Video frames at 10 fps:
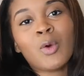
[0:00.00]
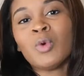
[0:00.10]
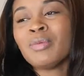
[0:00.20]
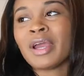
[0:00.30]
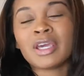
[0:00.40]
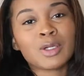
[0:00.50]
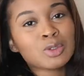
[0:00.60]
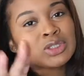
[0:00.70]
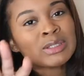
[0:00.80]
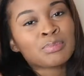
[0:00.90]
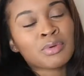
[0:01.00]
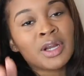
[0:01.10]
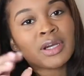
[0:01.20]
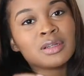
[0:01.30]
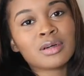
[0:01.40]
We might get a little
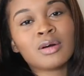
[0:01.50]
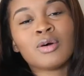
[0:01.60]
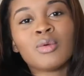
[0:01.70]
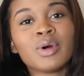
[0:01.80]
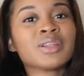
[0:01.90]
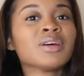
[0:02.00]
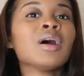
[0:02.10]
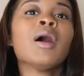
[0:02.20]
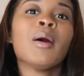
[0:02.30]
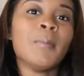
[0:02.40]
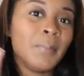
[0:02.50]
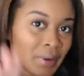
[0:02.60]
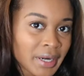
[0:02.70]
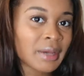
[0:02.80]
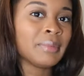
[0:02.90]
sprinkle of cold weather,
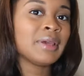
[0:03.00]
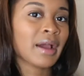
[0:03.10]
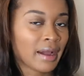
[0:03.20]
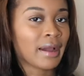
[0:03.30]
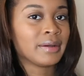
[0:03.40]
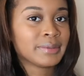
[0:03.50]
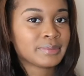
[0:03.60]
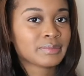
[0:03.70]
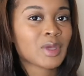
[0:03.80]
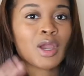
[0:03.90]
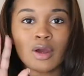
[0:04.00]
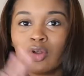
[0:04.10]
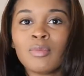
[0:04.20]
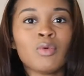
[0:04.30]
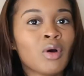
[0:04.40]
but it be hot. And
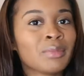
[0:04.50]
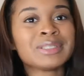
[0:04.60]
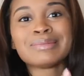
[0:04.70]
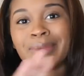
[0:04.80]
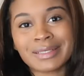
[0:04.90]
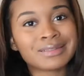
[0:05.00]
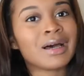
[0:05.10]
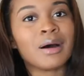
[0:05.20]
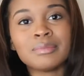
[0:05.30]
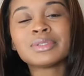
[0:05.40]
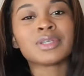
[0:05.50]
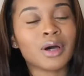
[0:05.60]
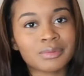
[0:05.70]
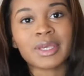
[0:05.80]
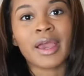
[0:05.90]
global warming is messed up,
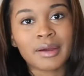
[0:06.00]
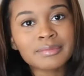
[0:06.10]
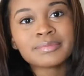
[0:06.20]
so yeah.